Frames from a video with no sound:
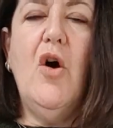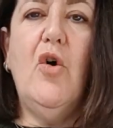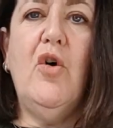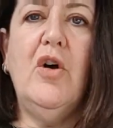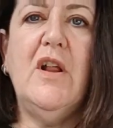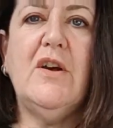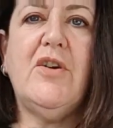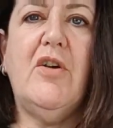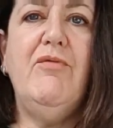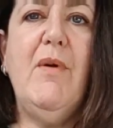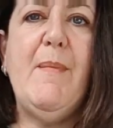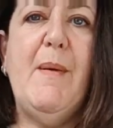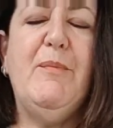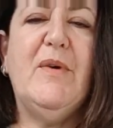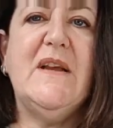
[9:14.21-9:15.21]
All I can
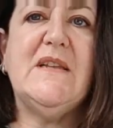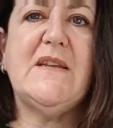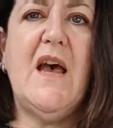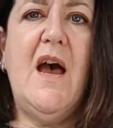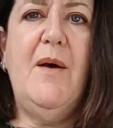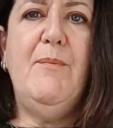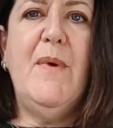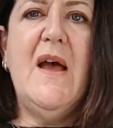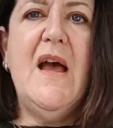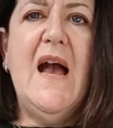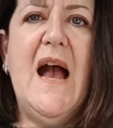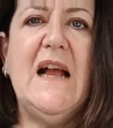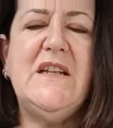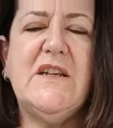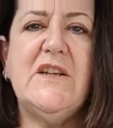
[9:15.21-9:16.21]
remember is I
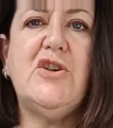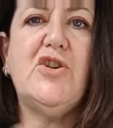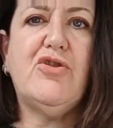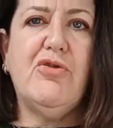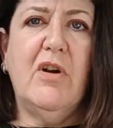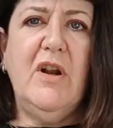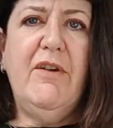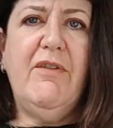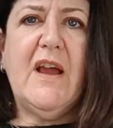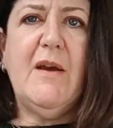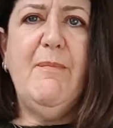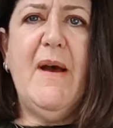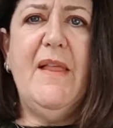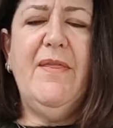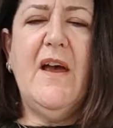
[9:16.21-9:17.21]
did strongly
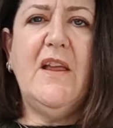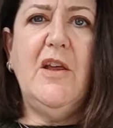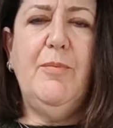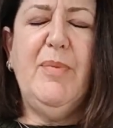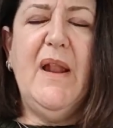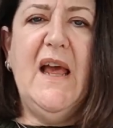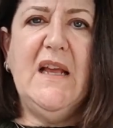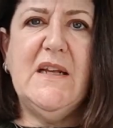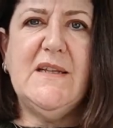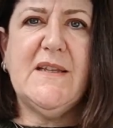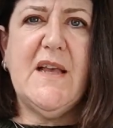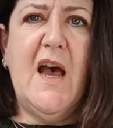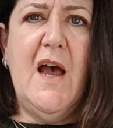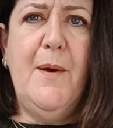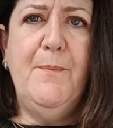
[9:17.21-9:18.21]
recommend that you
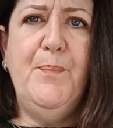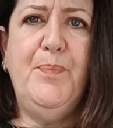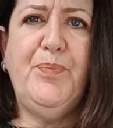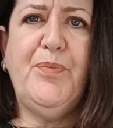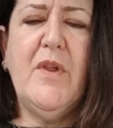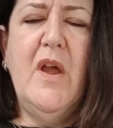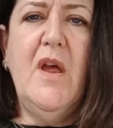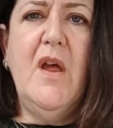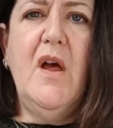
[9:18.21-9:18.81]
place a